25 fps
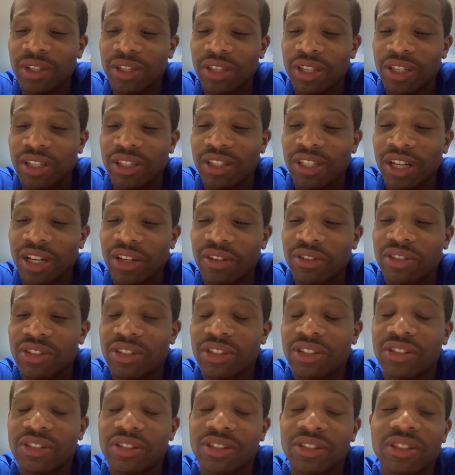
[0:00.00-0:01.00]
and
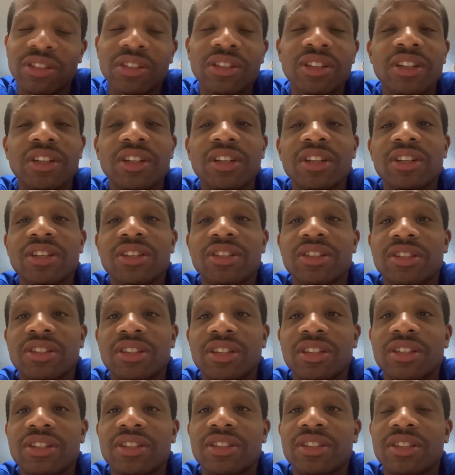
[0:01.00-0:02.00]

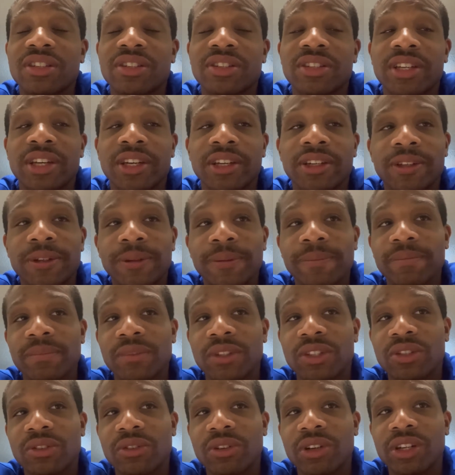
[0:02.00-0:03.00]
$1.60 a second.
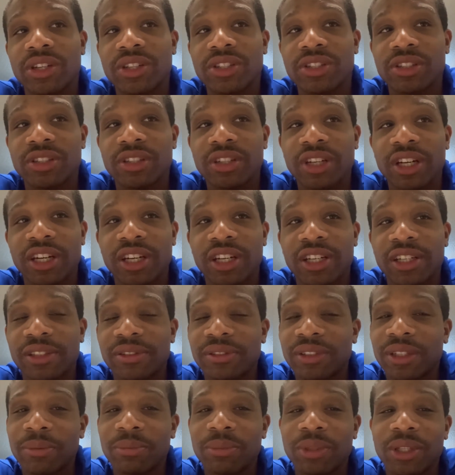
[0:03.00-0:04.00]
It's crazy.
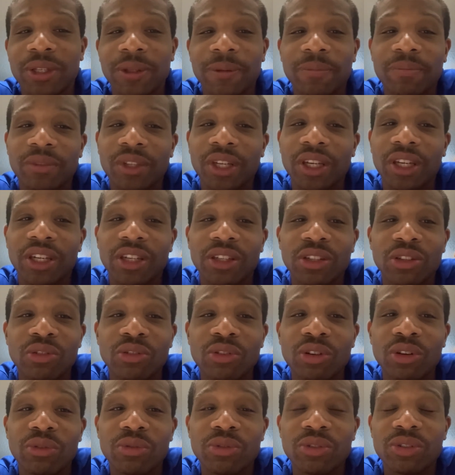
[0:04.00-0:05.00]
I mean, hey, you
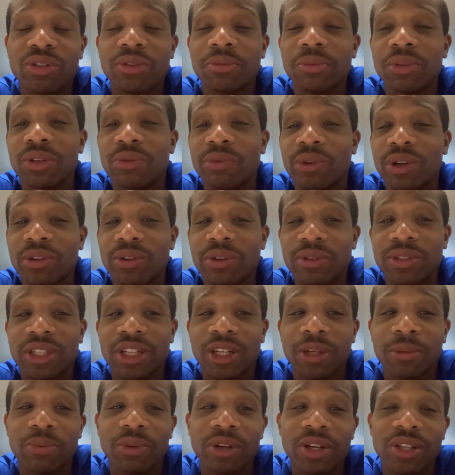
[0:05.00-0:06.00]
know who's going to be the runner-up?
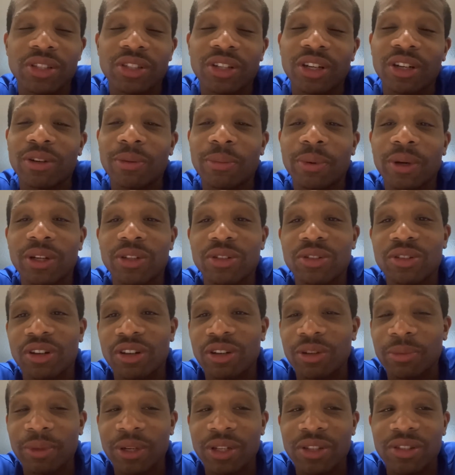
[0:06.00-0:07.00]
Dak Prescott. I'm going to probably
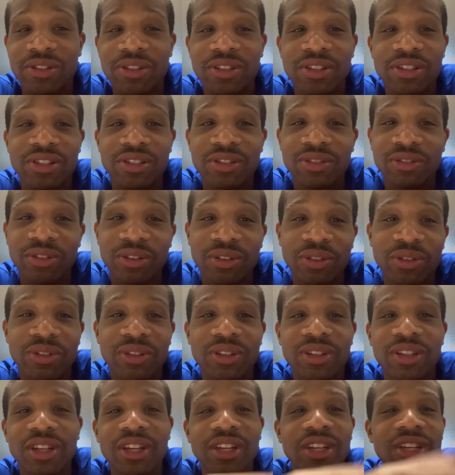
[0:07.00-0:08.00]
talk about this. You know,
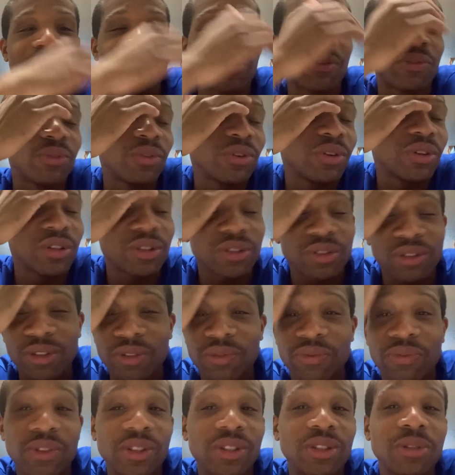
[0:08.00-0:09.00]
for
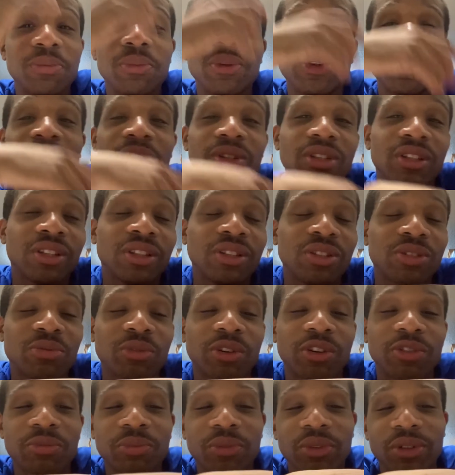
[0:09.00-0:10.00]
the $50 million, he's
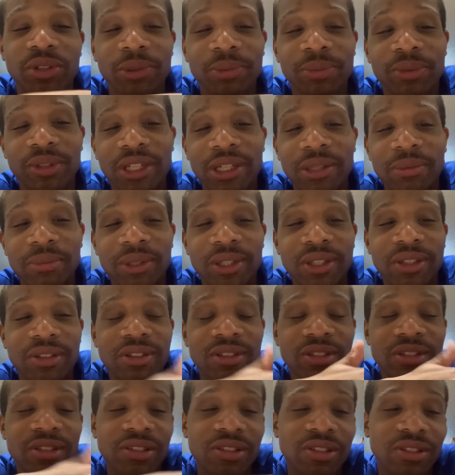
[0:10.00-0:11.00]
worth more. But, I mean,
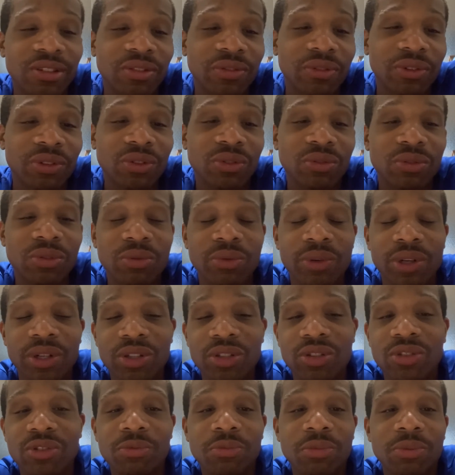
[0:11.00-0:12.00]
this is an individual who won a
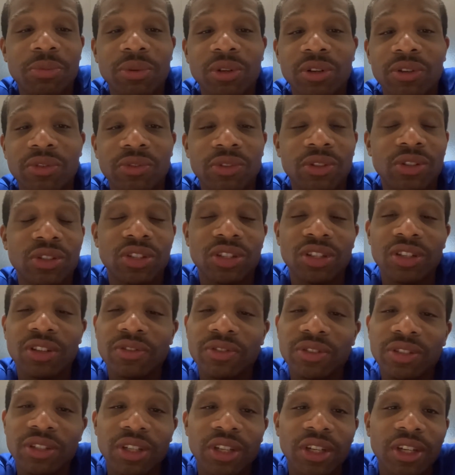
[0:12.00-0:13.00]
Super Bowl for the
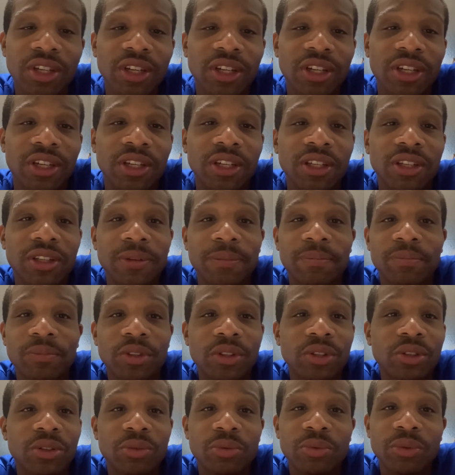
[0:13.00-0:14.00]
Chiefs. And,
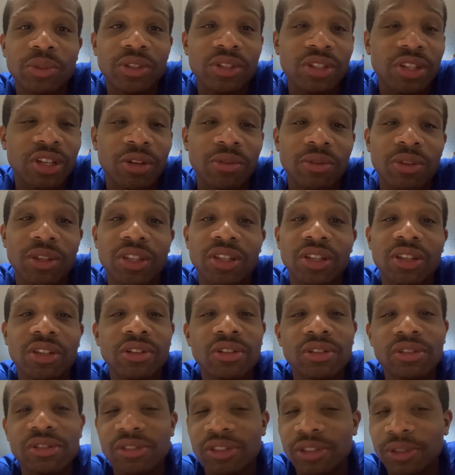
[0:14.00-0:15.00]
you know, with Tyreek
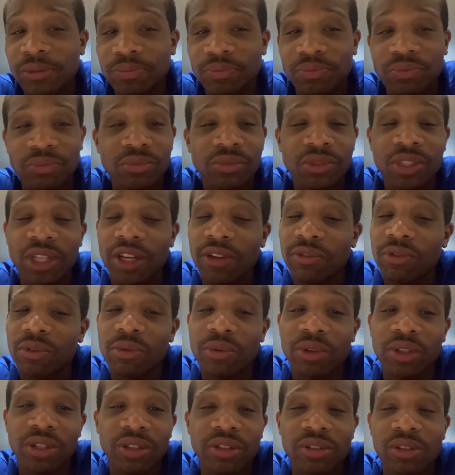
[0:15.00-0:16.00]
Hill and
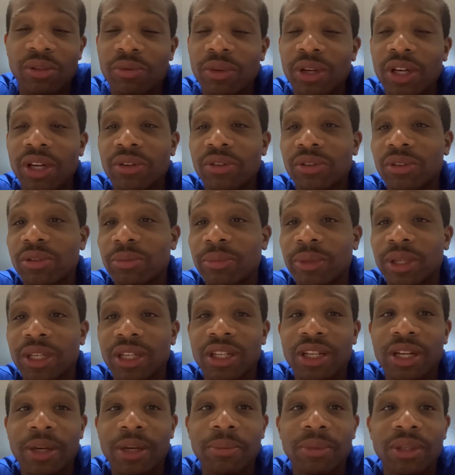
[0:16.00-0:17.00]
everyone around him,
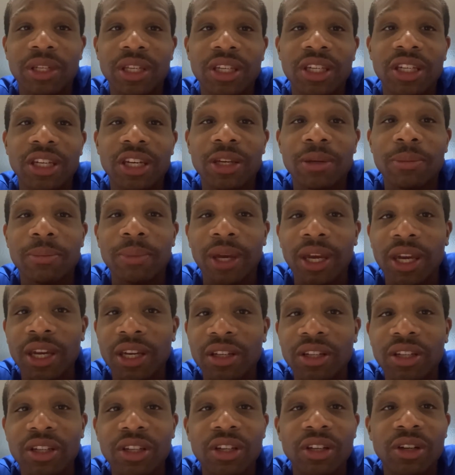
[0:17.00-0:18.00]
man, I mean, they came
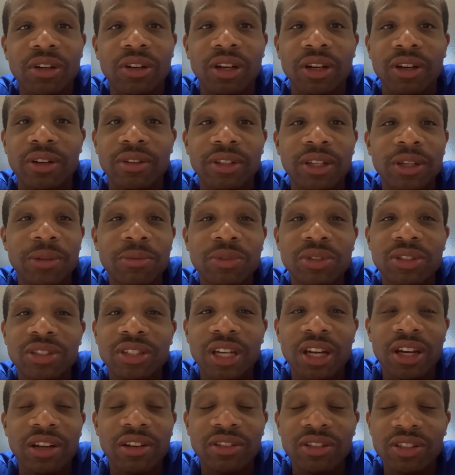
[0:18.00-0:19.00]
back. They was
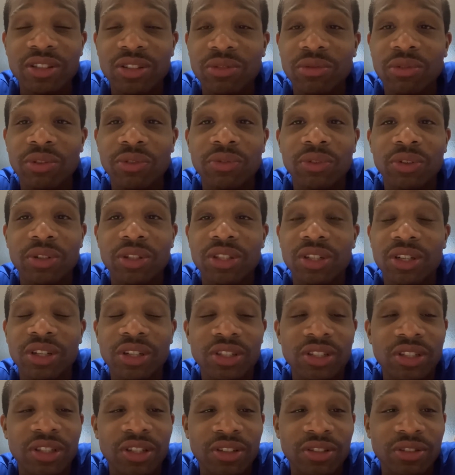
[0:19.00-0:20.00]
down at least 3 or 4
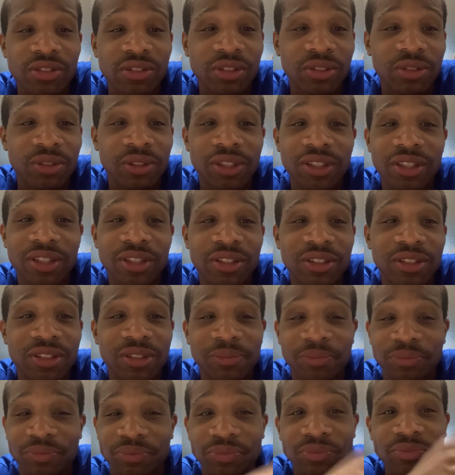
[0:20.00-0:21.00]
touchdowns against,
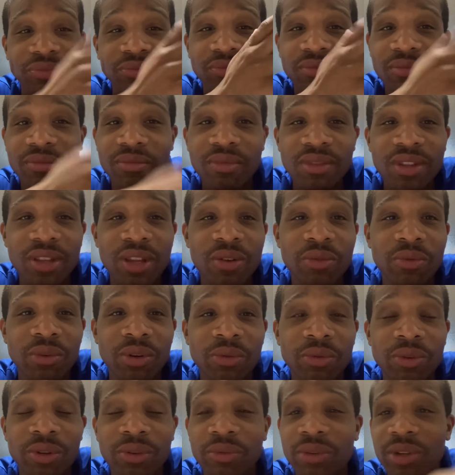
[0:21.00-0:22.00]

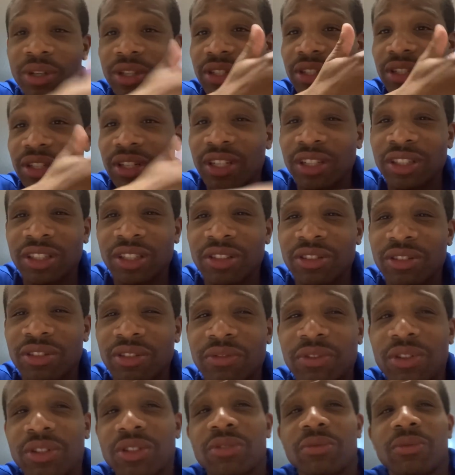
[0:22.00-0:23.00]
well, what was it? I think it's the
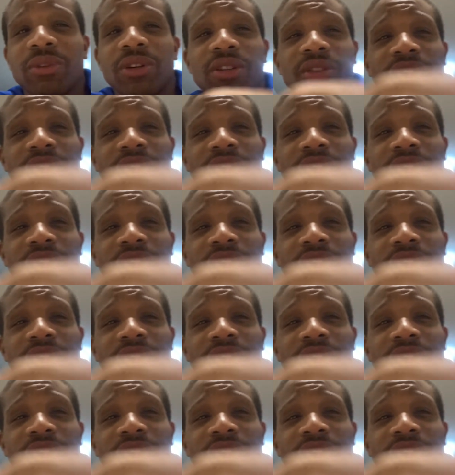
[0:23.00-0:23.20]
division round